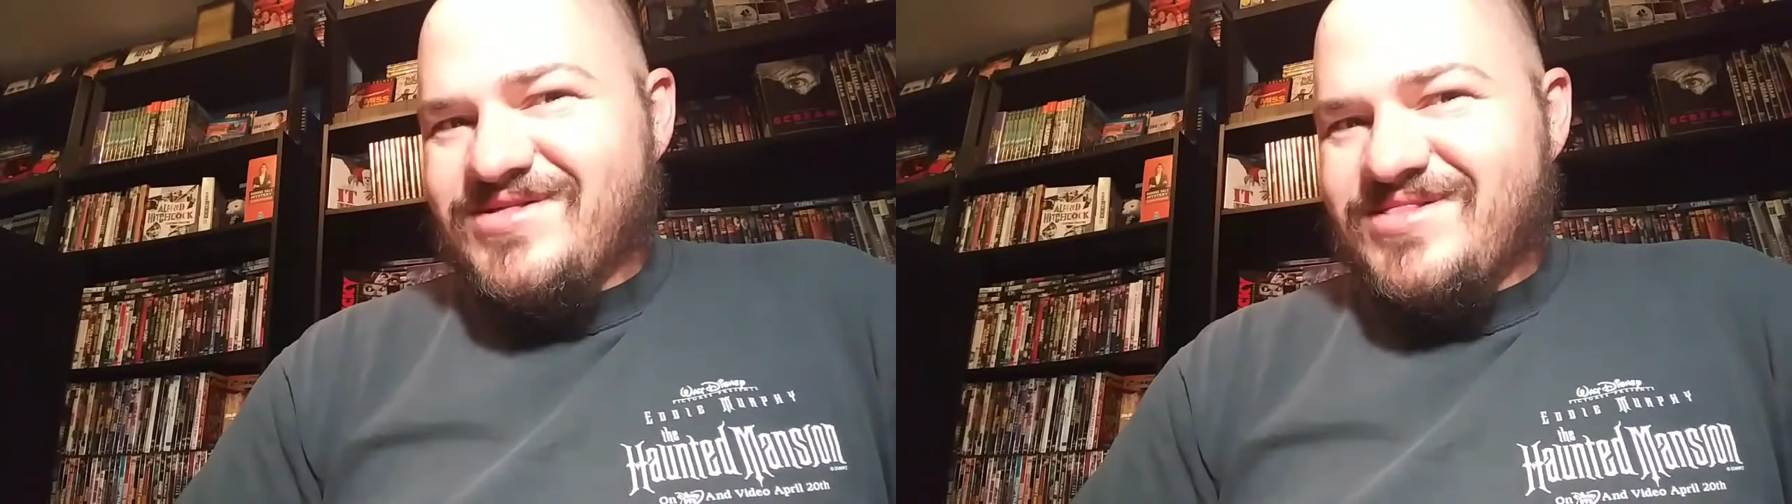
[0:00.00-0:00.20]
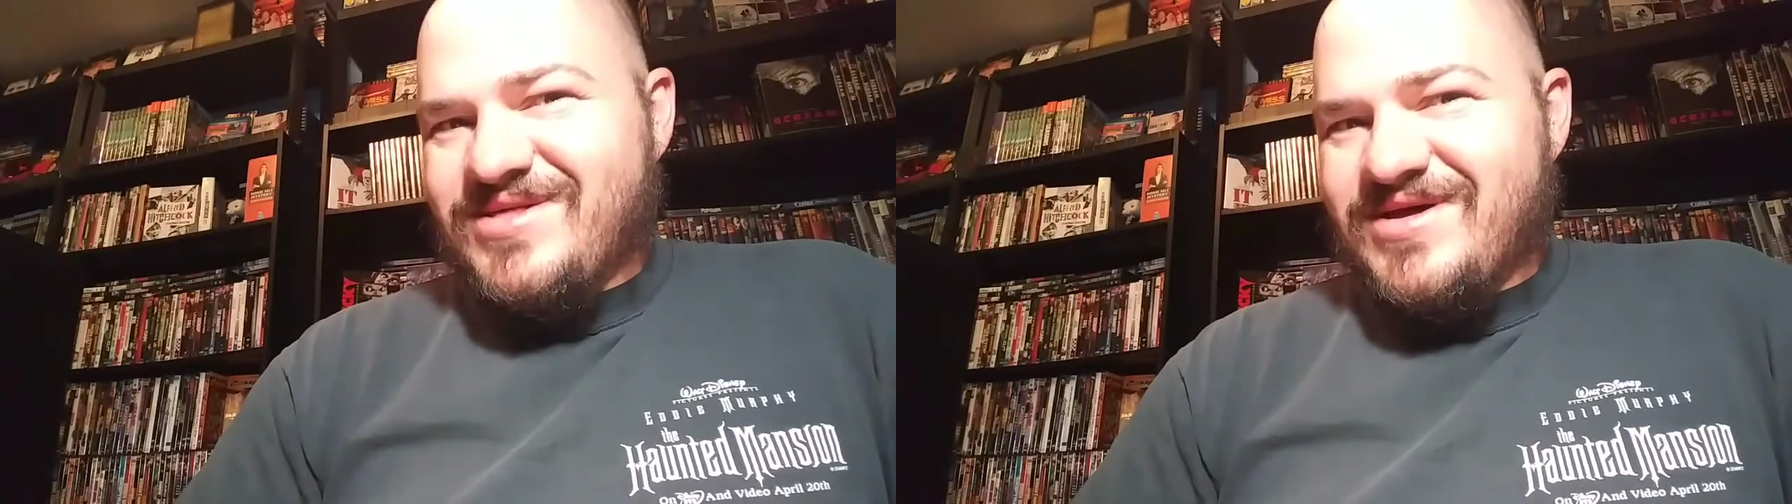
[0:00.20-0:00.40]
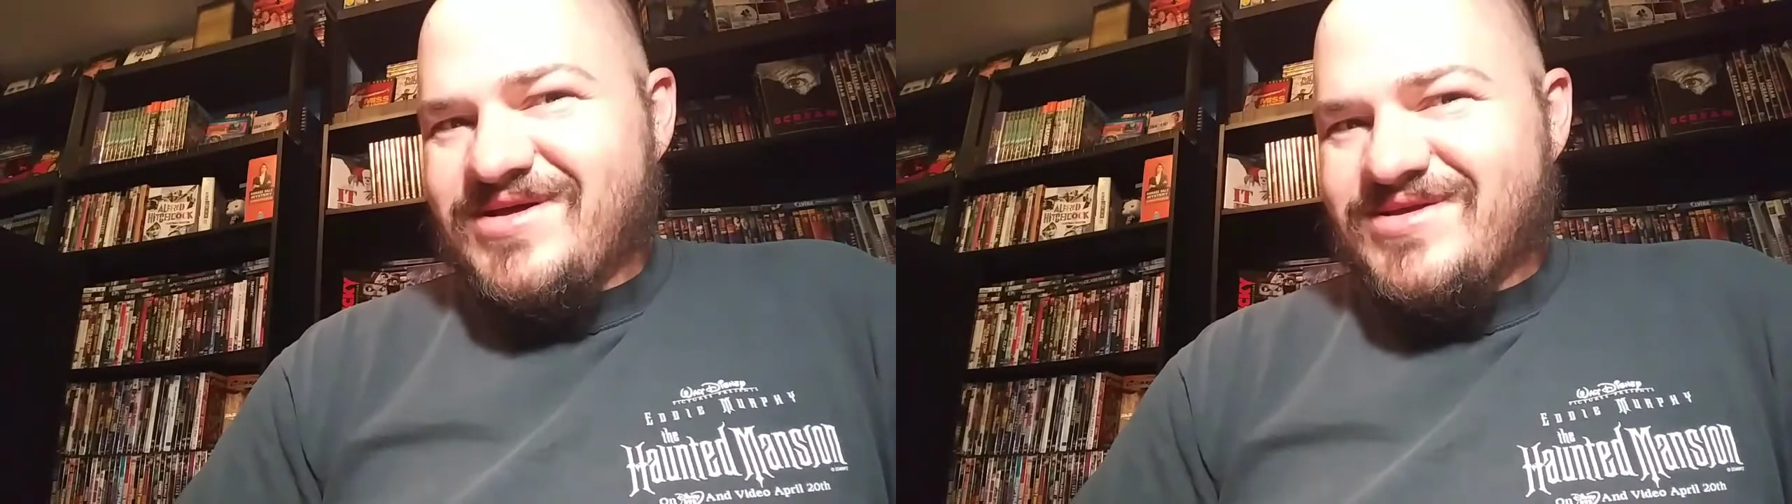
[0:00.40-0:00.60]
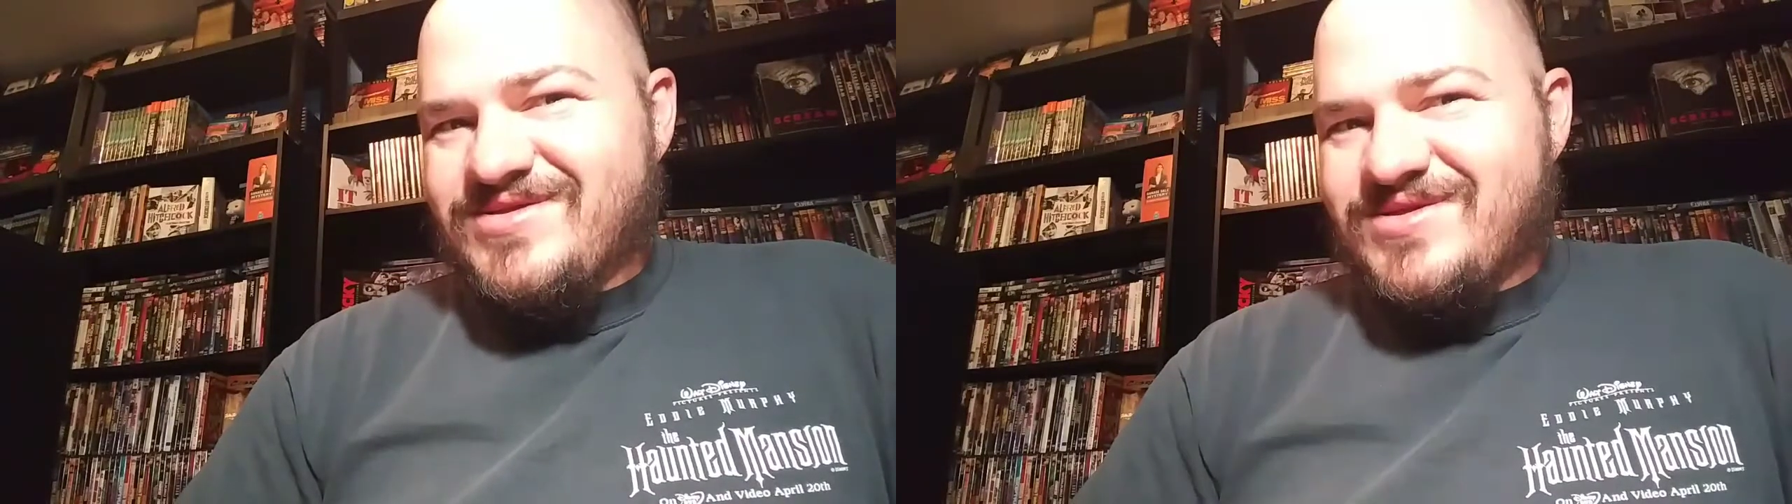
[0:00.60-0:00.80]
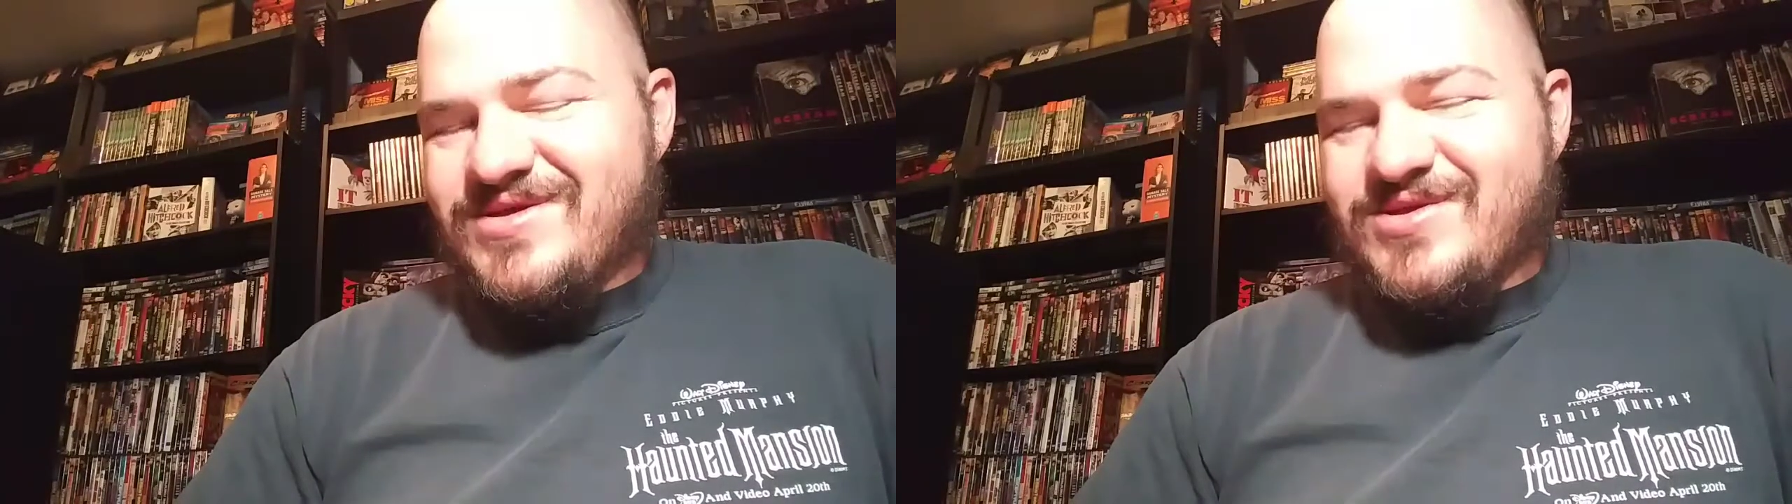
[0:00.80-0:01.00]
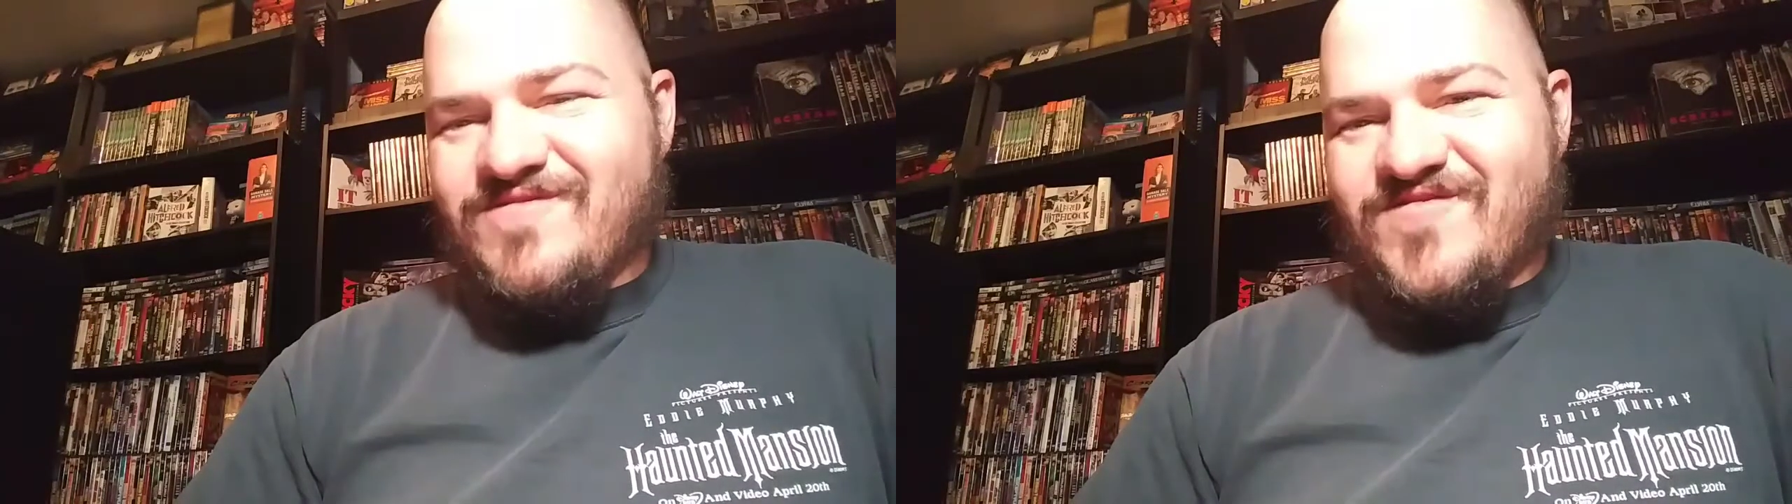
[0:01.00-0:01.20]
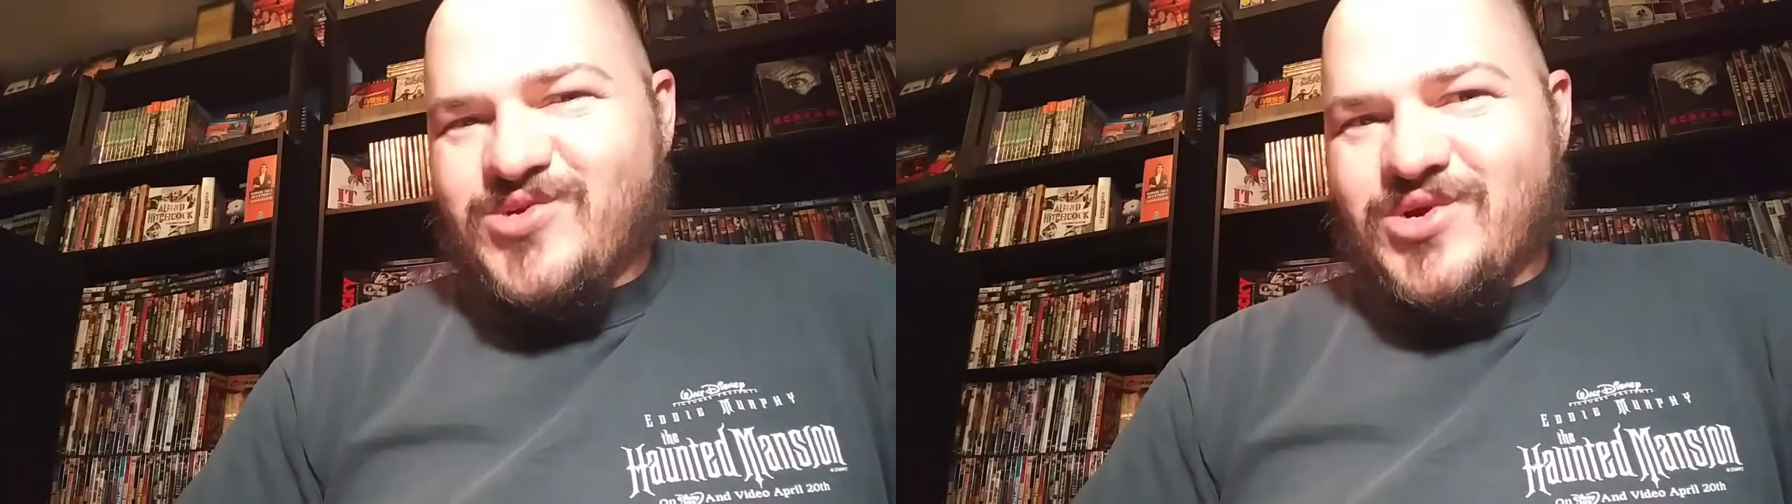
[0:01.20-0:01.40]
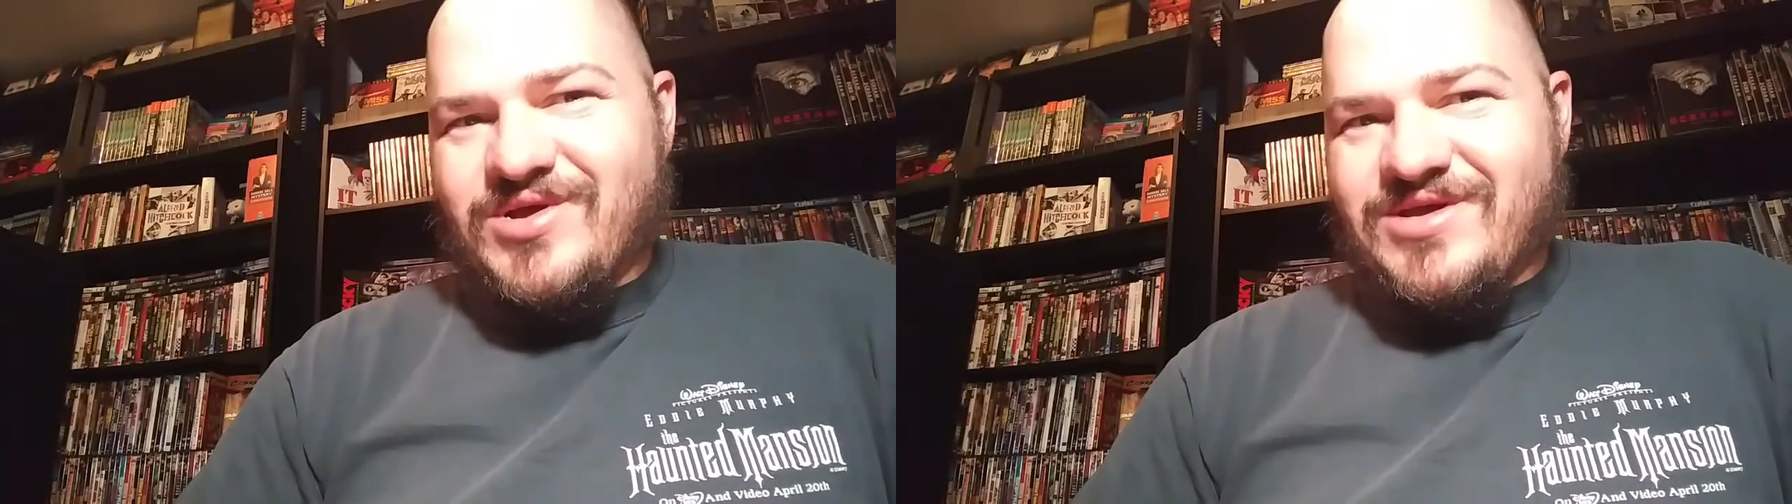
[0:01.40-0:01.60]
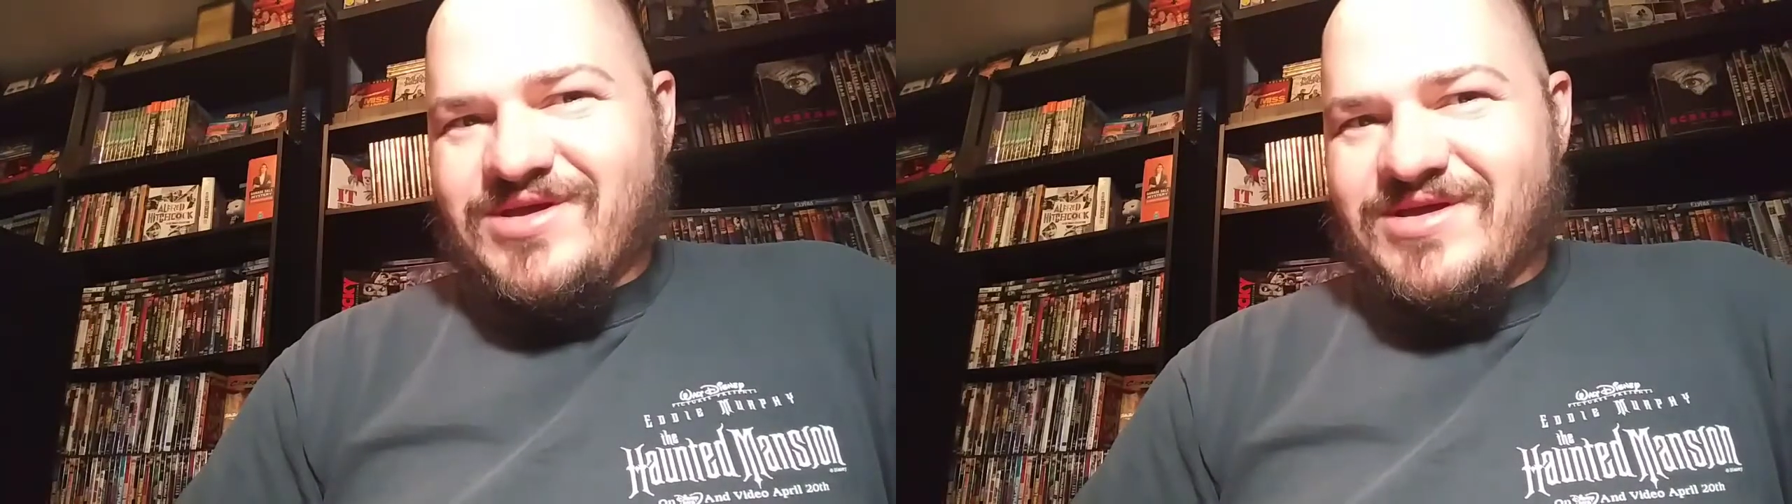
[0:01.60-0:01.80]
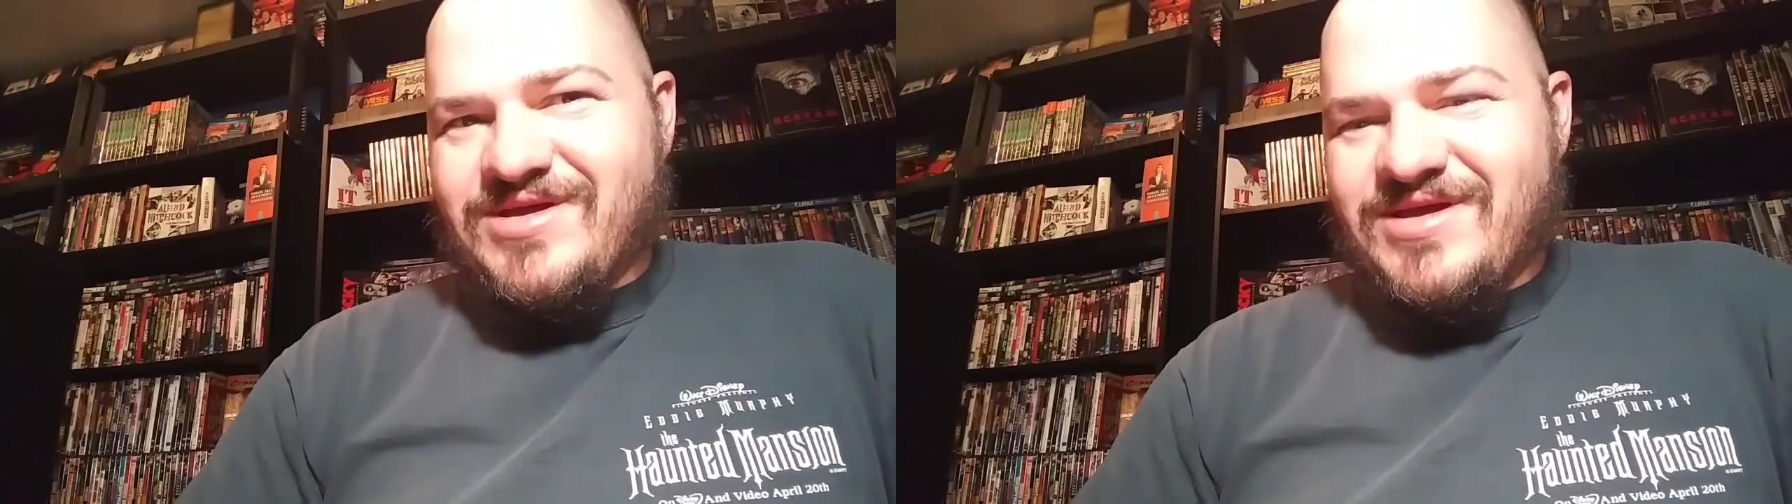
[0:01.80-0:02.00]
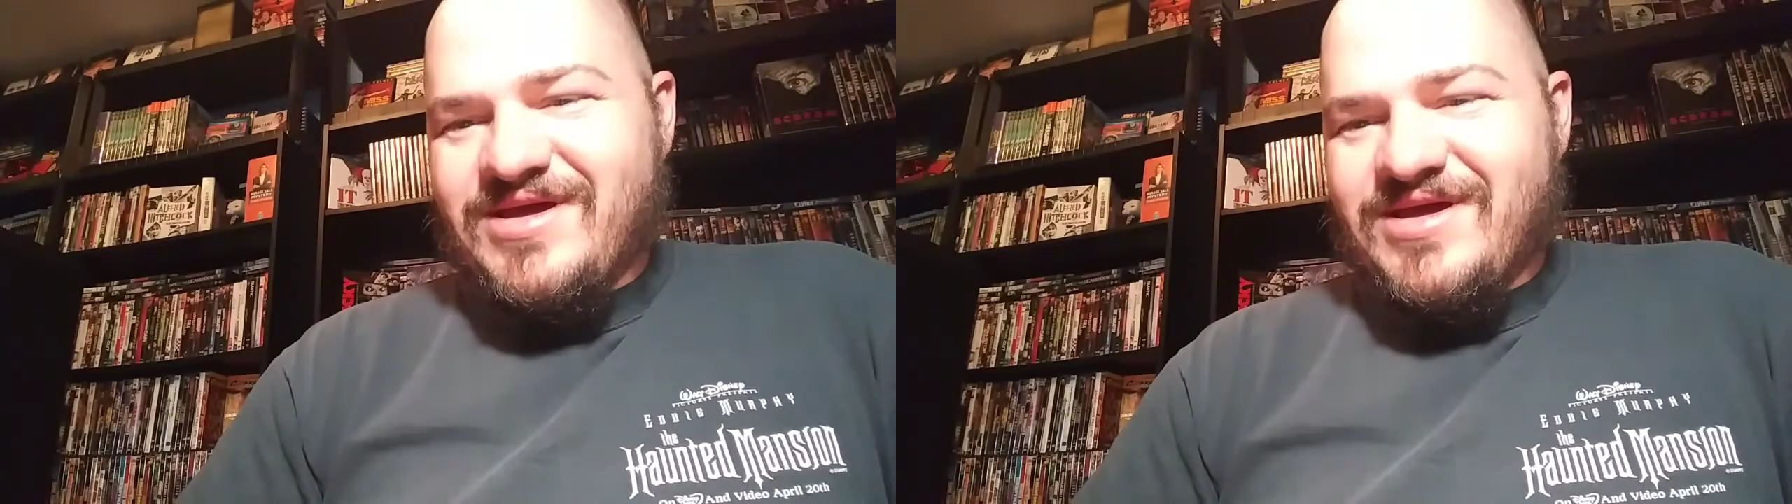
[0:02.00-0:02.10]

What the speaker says: like Seed of Chucky.